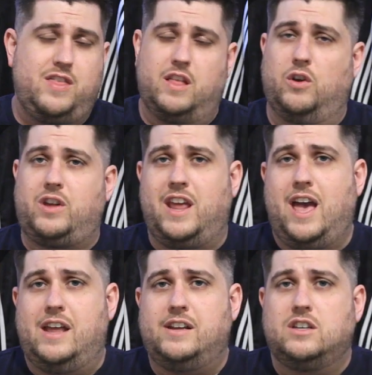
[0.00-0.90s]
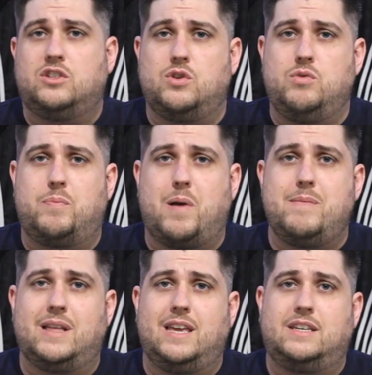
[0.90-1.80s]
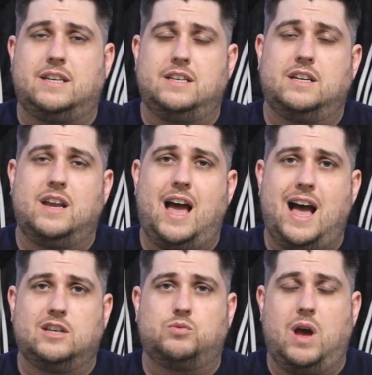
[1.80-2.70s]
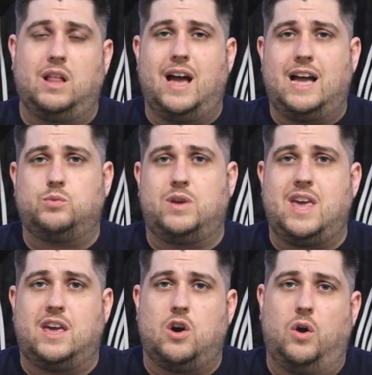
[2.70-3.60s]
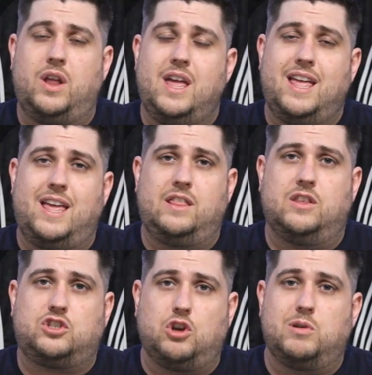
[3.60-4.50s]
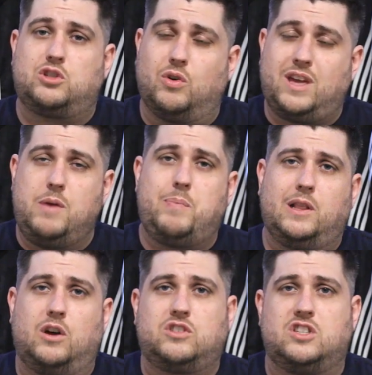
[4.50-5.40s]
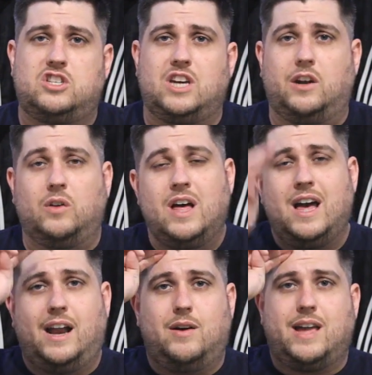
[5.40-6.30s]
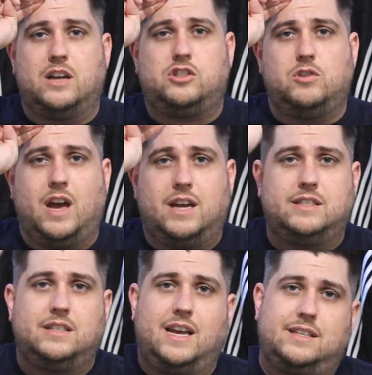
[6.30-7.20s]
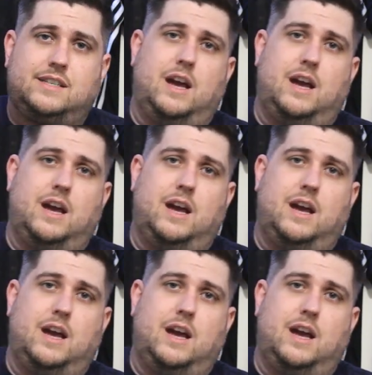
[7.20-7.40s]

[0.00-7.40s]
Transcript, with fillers: and then looking ahead to the Premier League season as well as we kick on in the summer. So keep it locked to the channel, and I'll catch you guys next